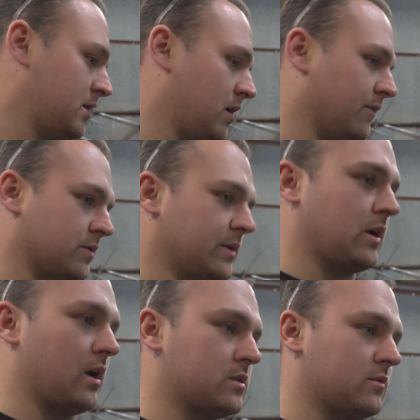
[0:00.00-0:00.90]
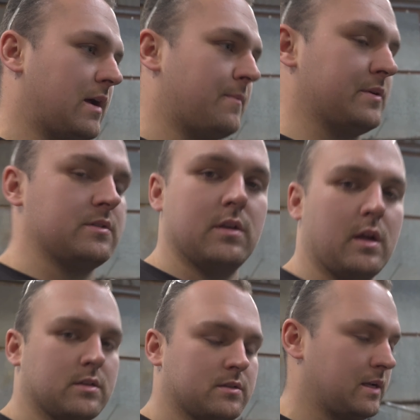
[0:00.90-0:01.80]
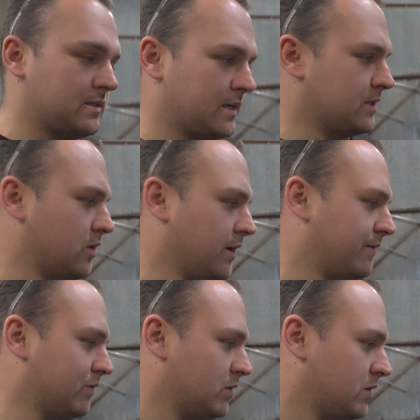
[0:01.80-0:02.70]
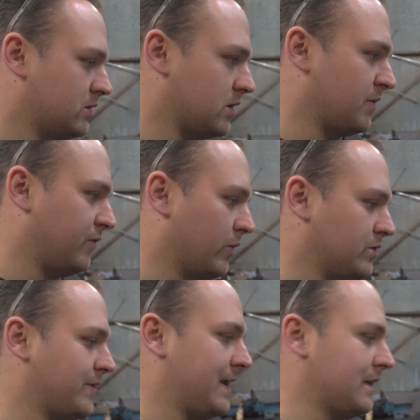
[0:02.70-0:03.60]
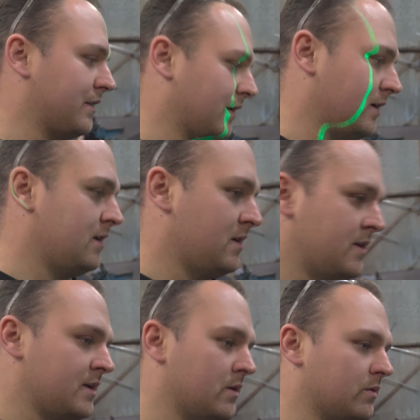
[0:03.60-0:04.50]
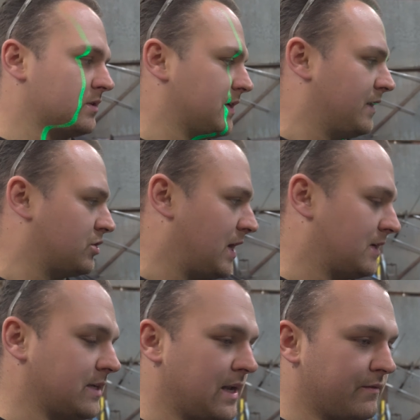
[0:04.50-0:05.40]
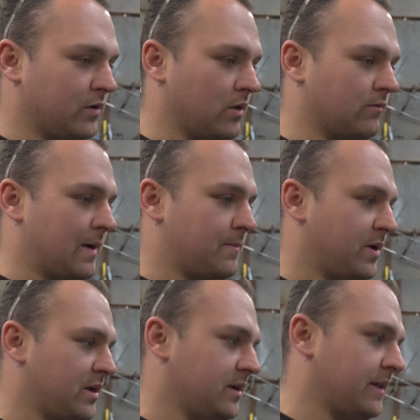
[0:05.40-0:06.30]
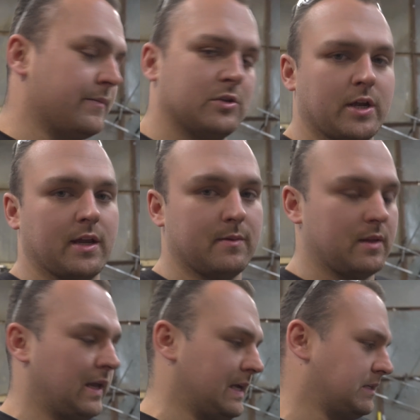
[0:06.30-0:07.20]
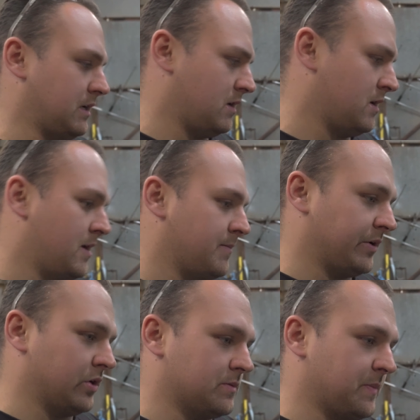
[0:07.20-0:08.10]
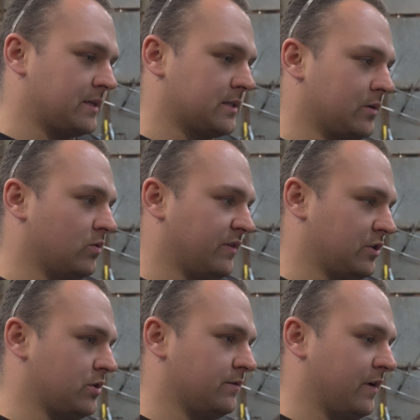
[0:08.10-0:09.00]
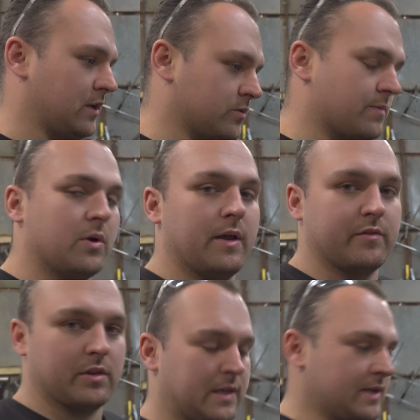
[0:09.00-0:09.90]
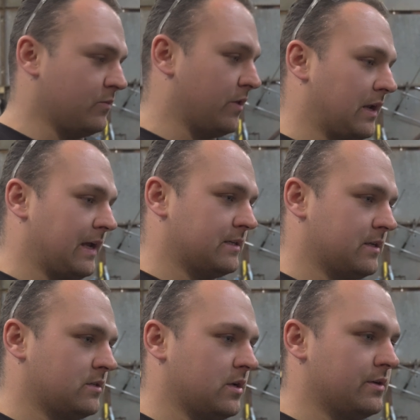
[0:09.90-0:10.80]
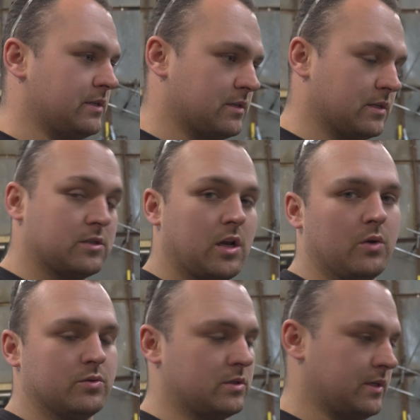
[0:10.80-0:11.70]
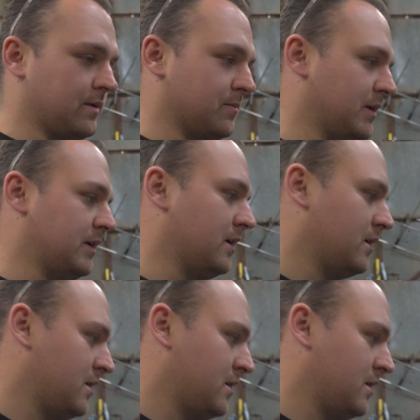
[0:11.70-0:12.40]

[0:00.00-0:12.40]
obviously when a car's on the ramp, it's 9 times out of 10 it's not level. So before we do anything, we set the chassis level on the ramp, and then we check it with a laser, because basically all of our tube fronts, we put everything in with a laser, so it's as close as it can be.